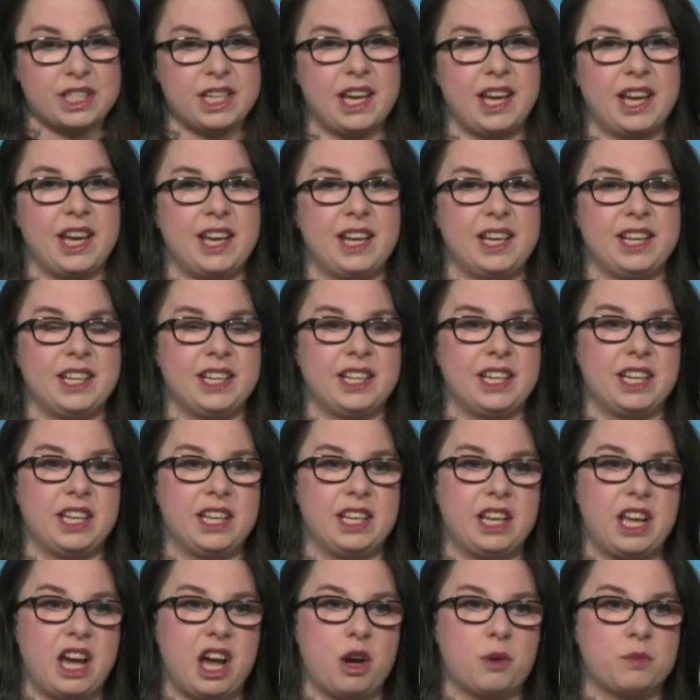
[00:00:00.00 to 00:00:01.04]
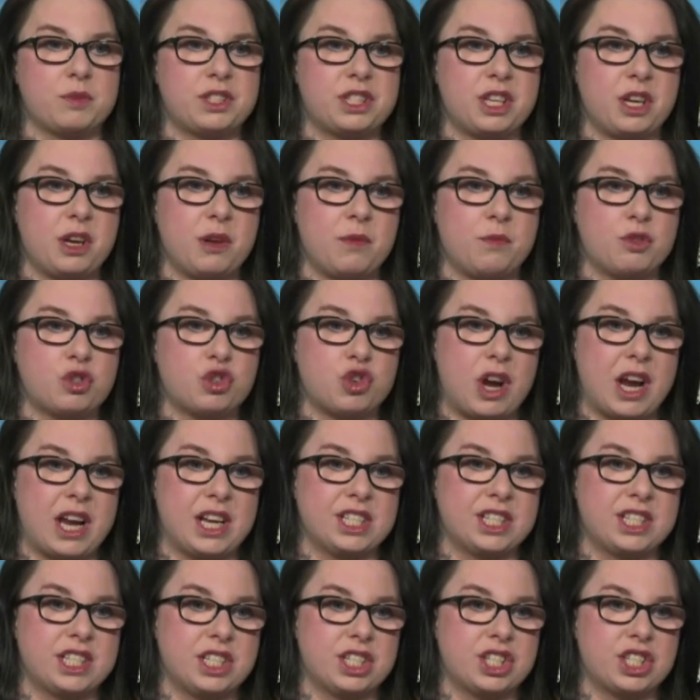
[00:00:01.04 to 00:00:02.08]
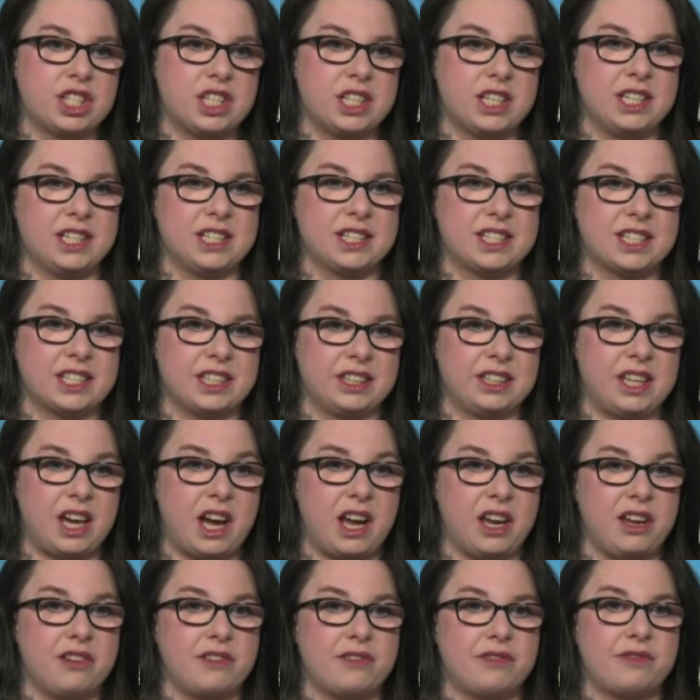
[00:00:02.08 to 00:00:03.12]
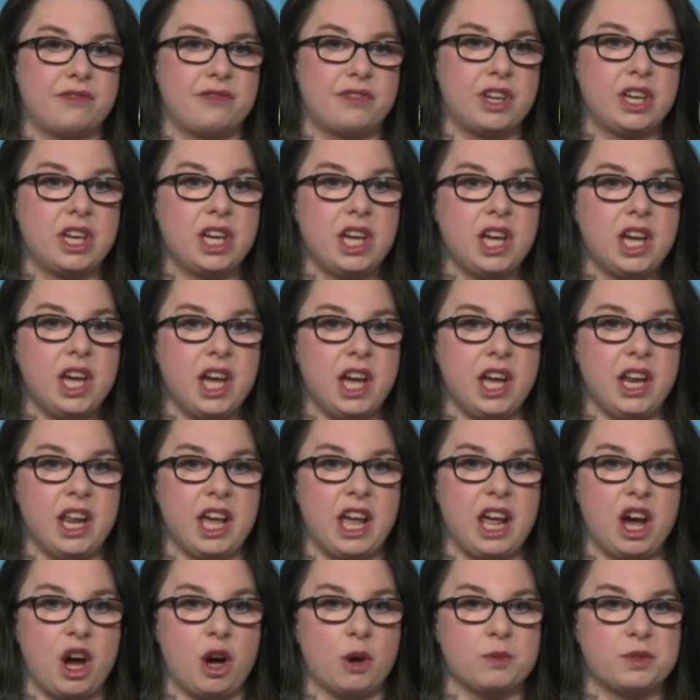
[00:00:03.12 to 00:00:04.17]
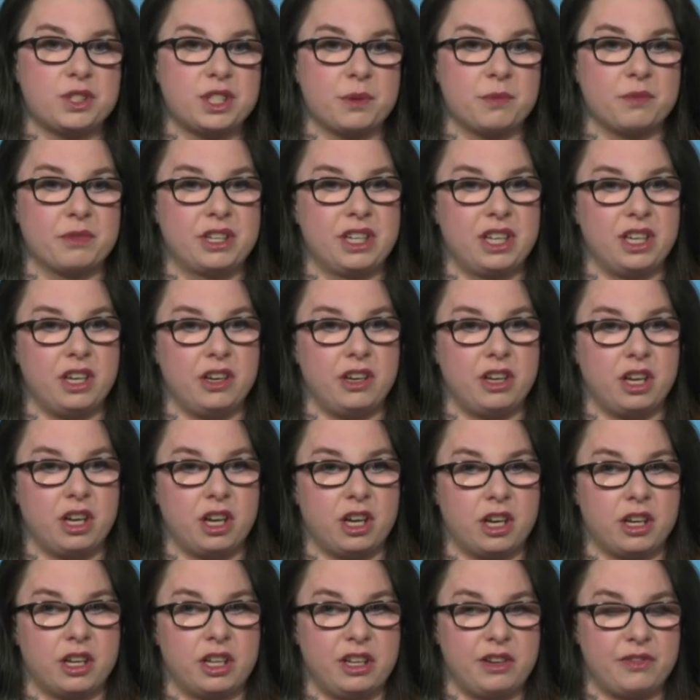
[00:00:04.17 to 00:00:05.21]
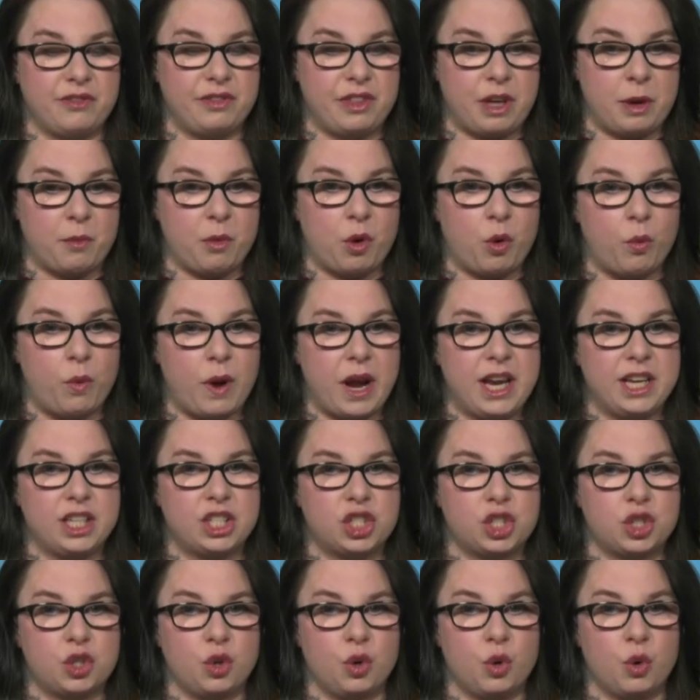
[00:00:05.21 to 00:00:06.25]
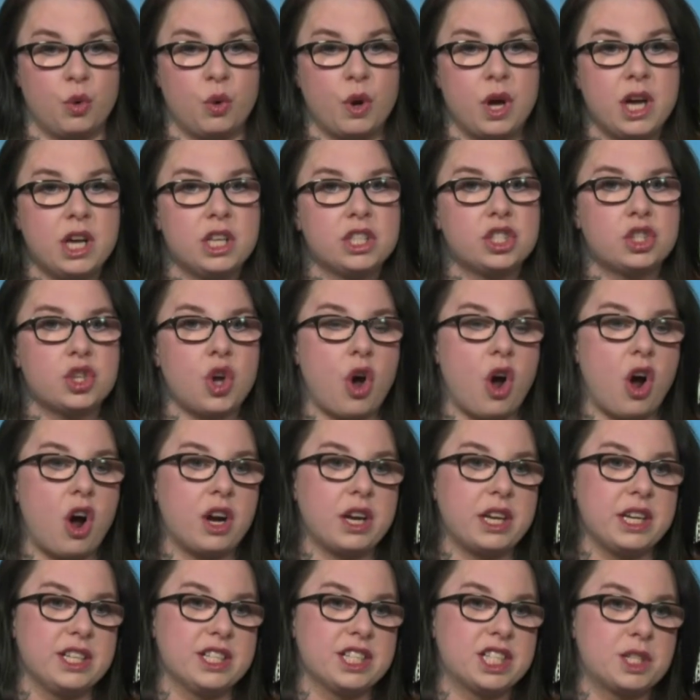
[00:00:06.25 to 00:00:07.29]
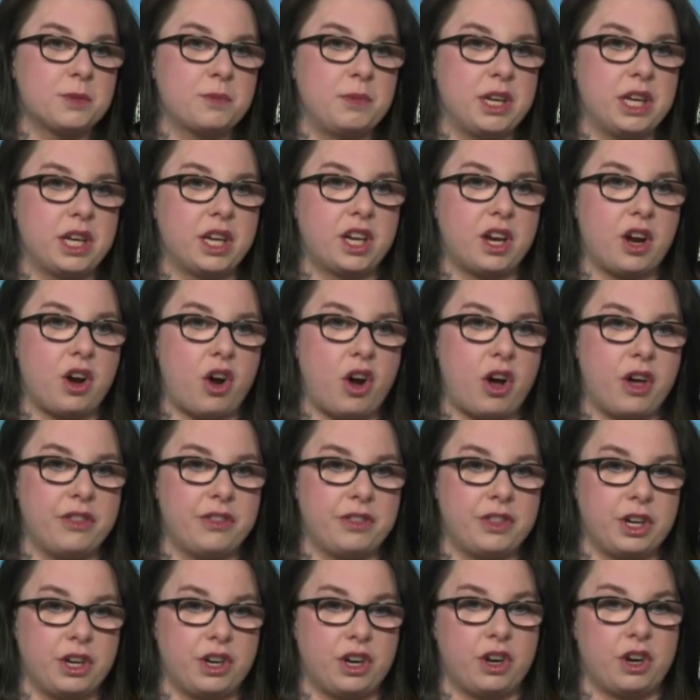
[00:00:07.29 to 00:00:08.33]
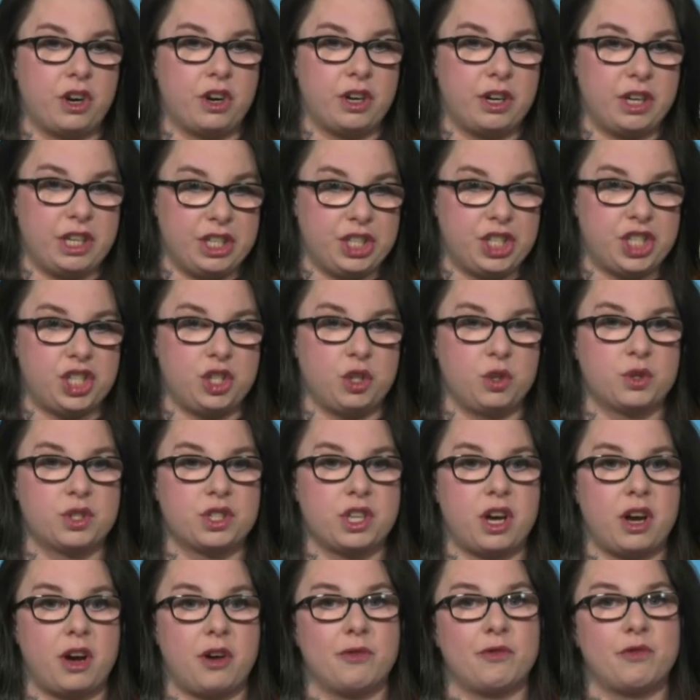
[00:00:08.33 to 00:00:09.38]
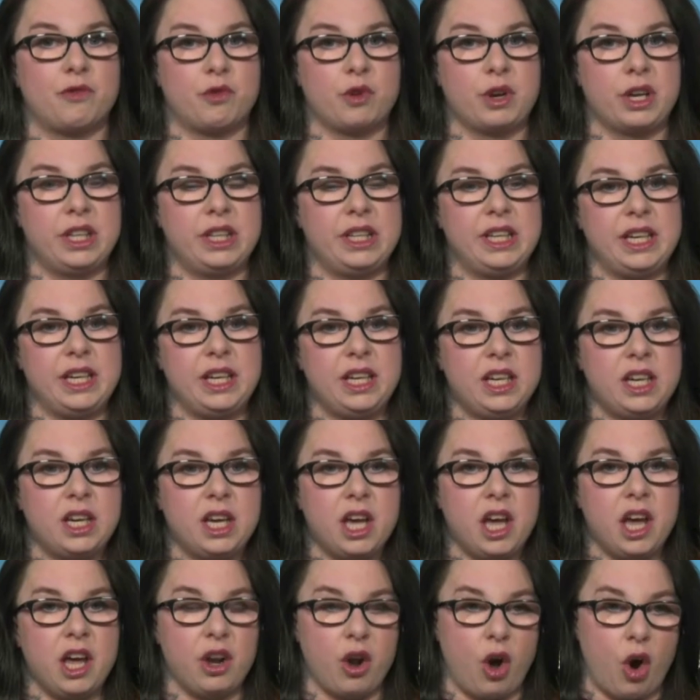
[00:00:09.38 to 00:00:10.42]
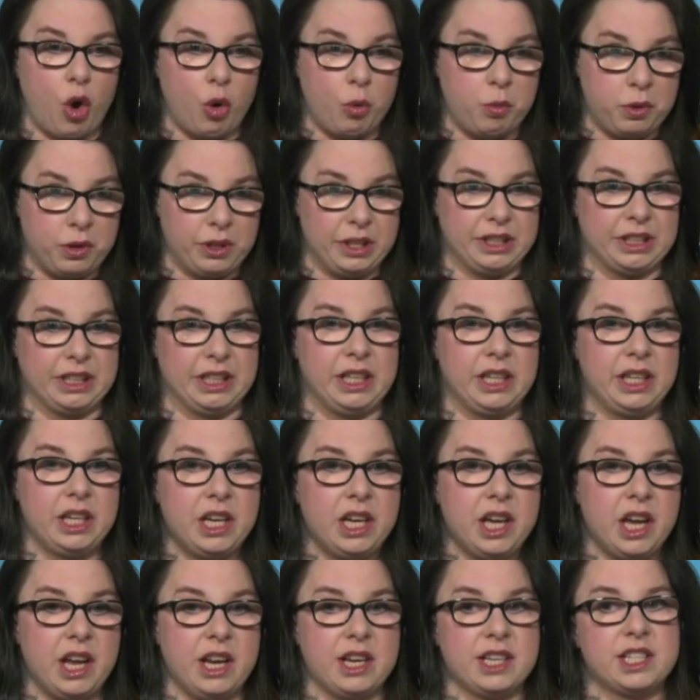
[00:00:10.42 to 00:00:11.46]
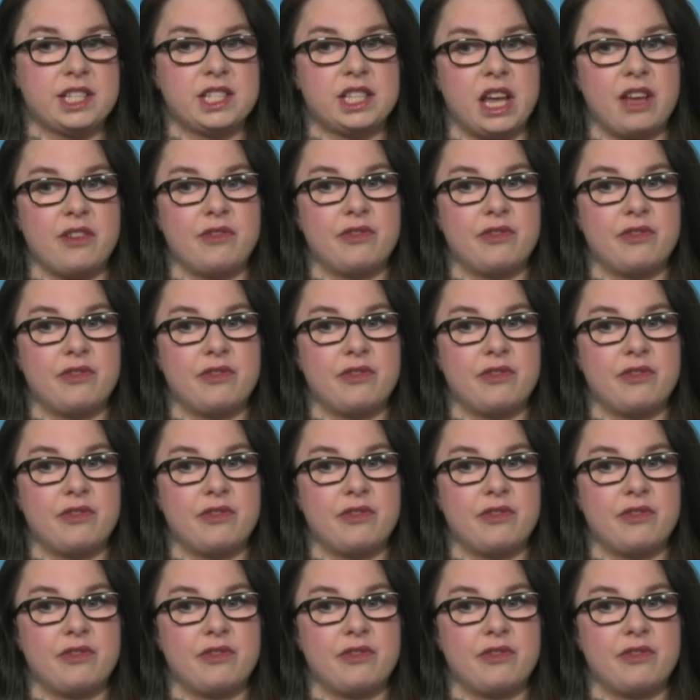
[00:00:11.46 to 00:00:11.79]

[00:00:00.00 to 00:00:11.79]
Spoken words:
and it helps them transition into life. And it helps them give them a way to talk and speak on their issues freely and openly in a safe